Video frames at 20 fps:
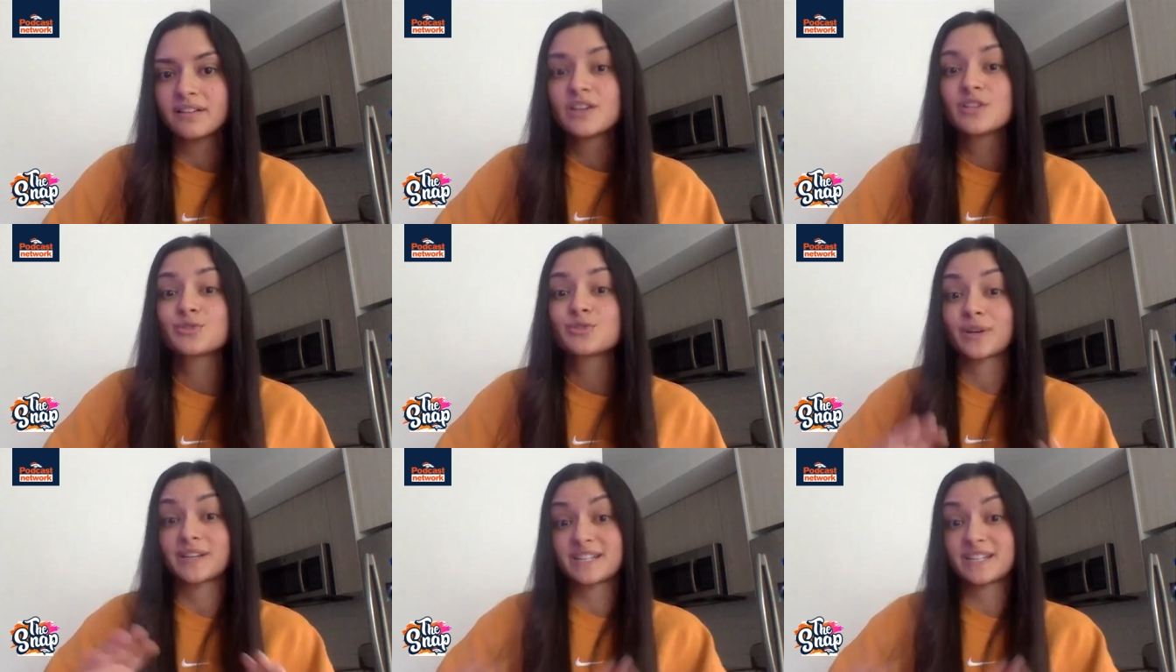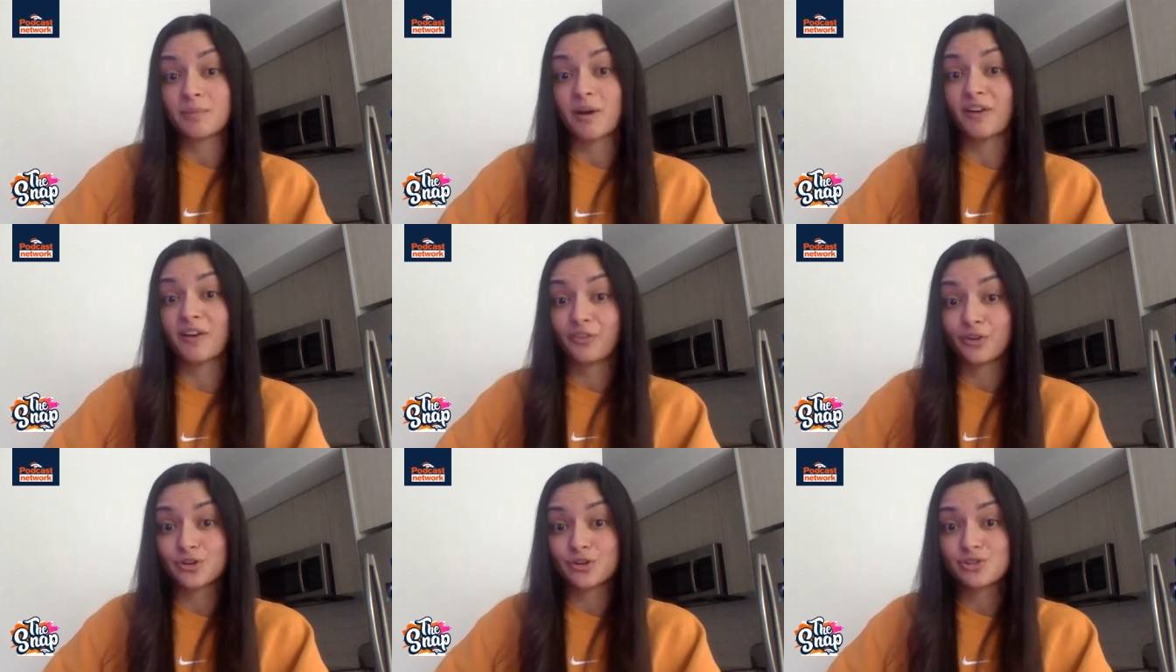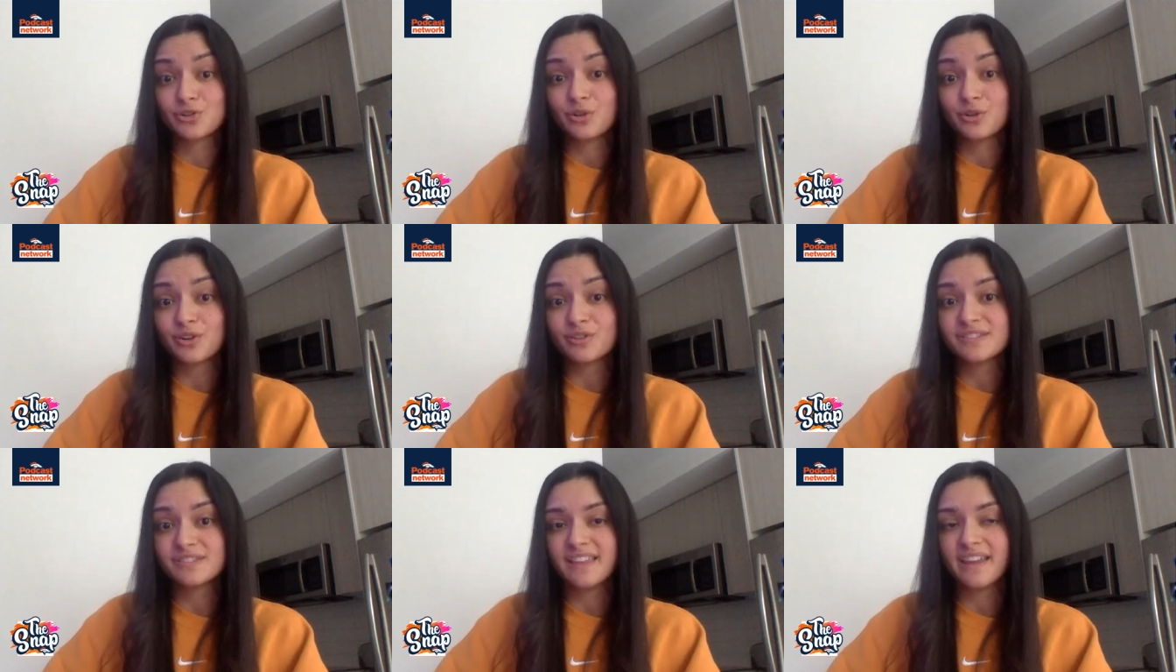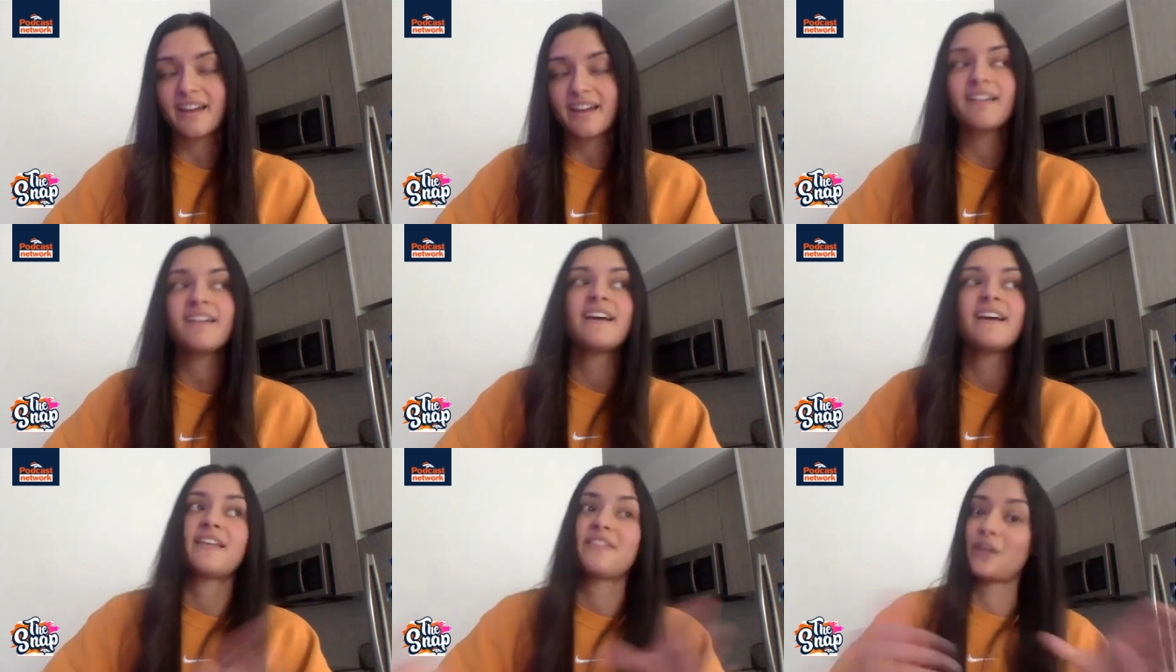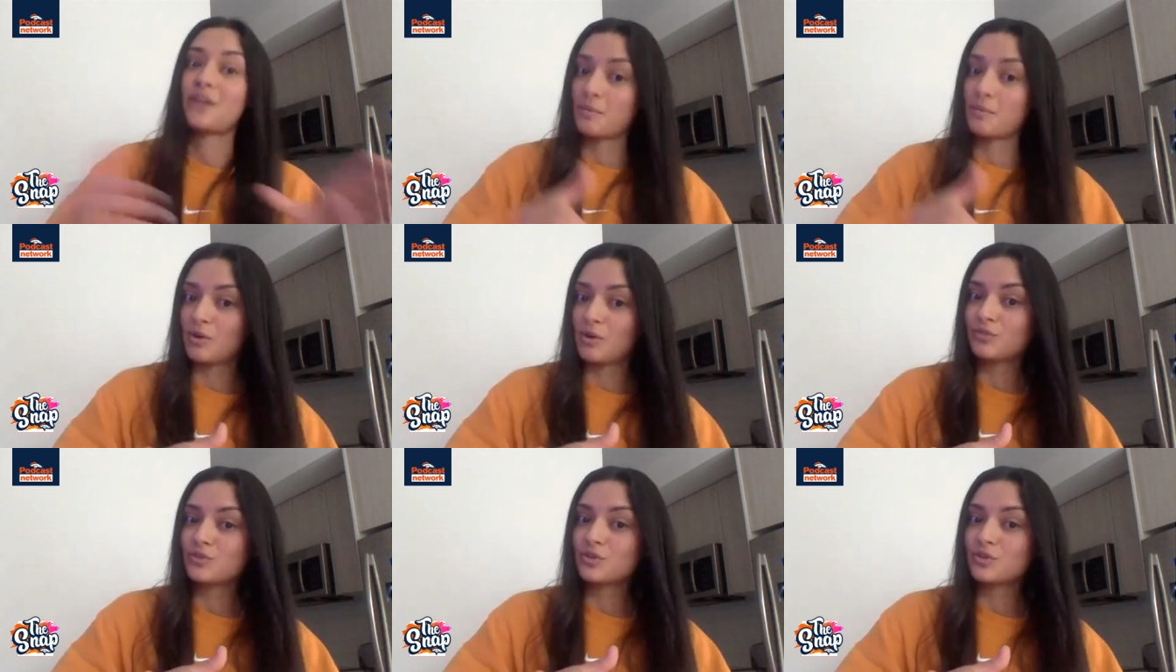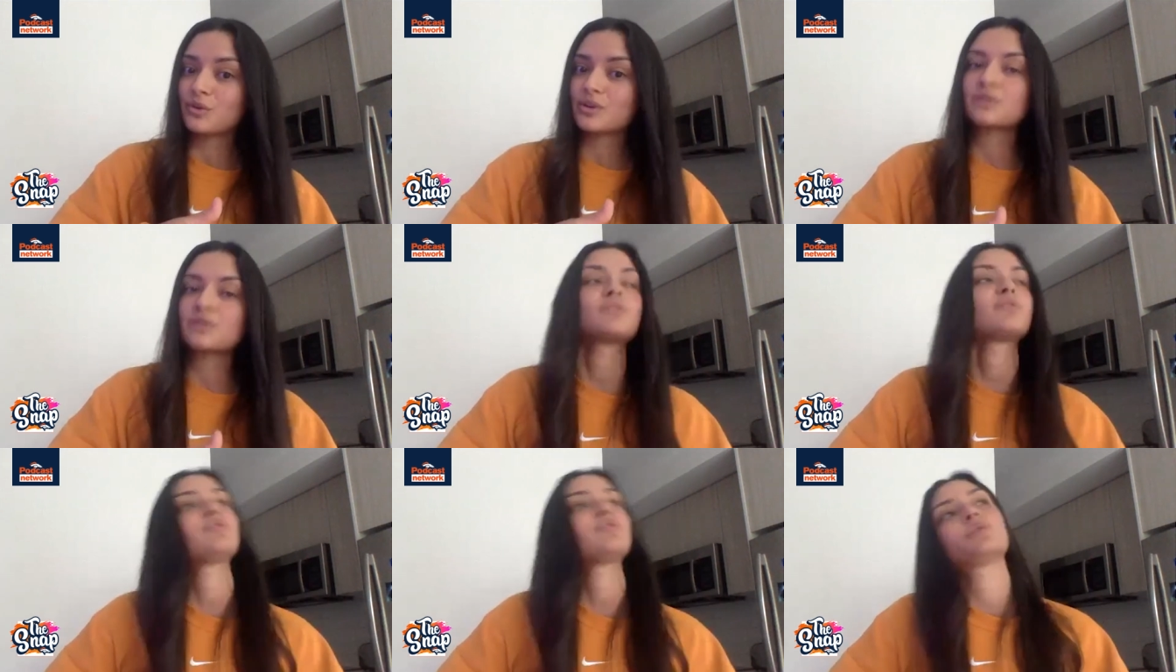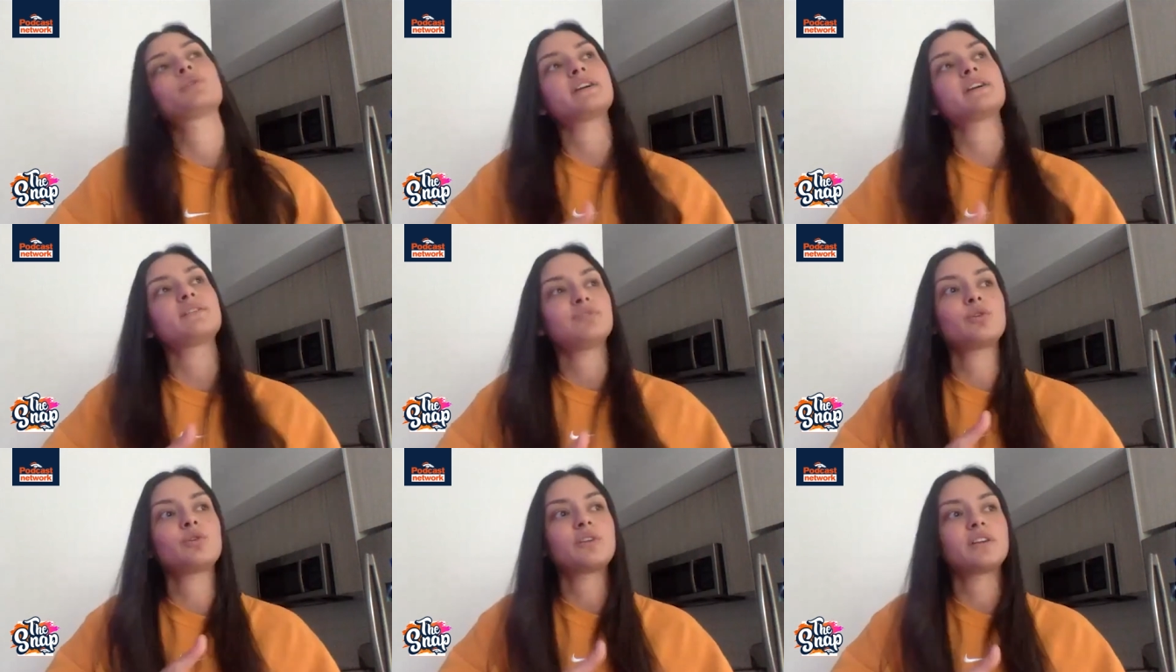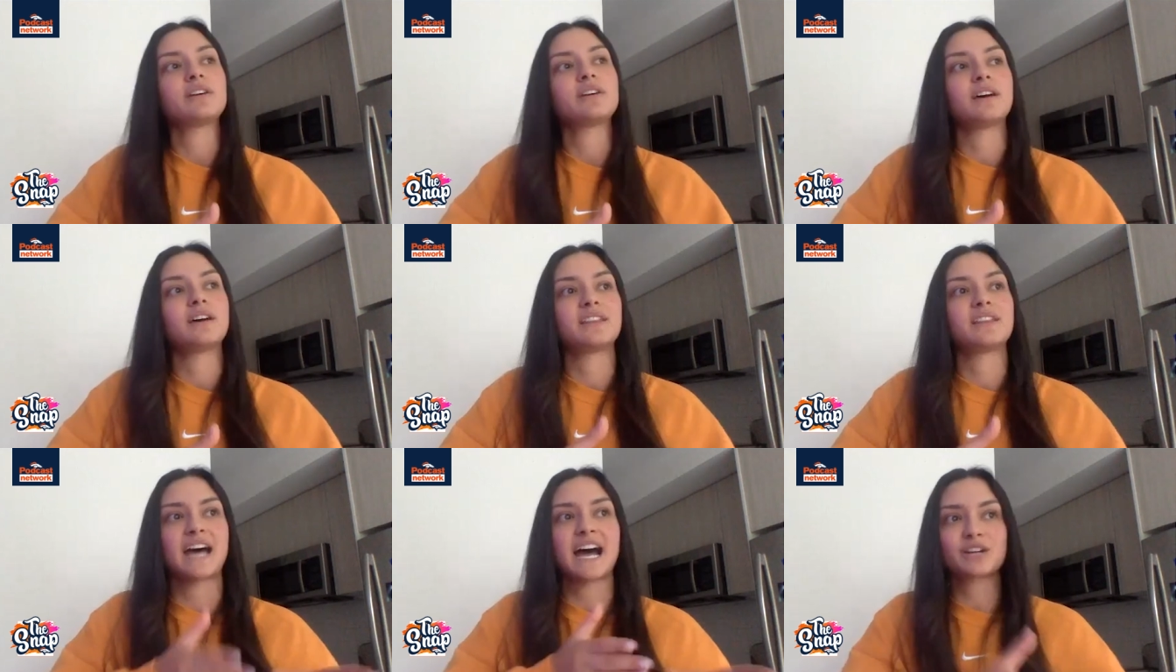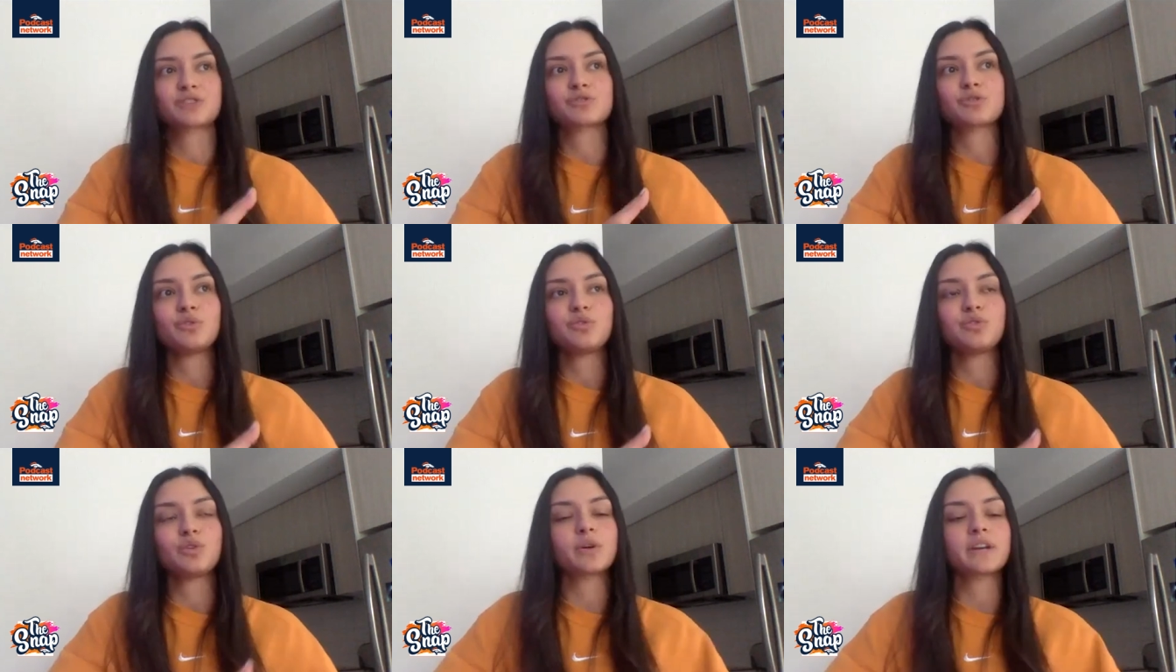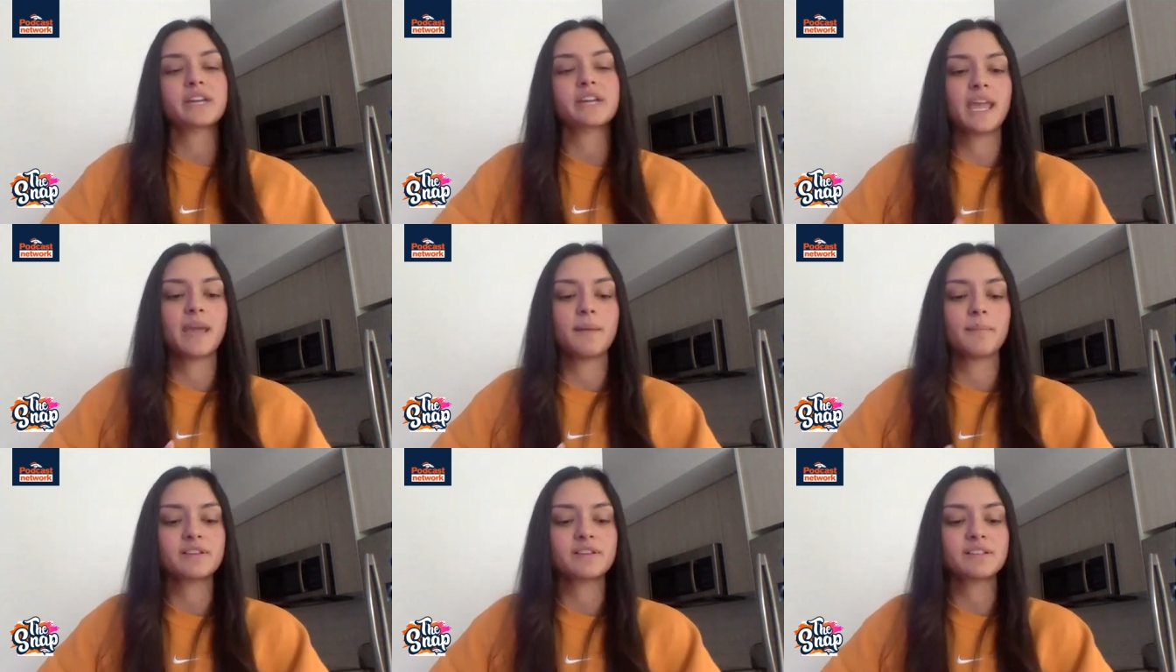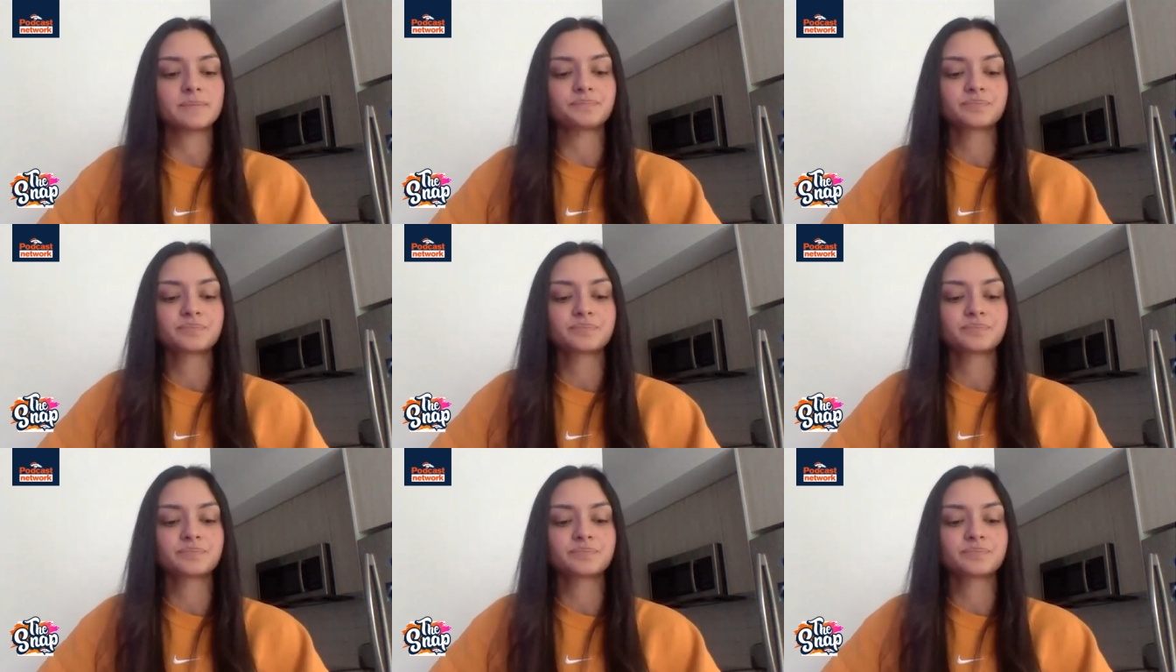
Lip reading: So I did my first 2 years there. And then I moved over to the actual Florida campus.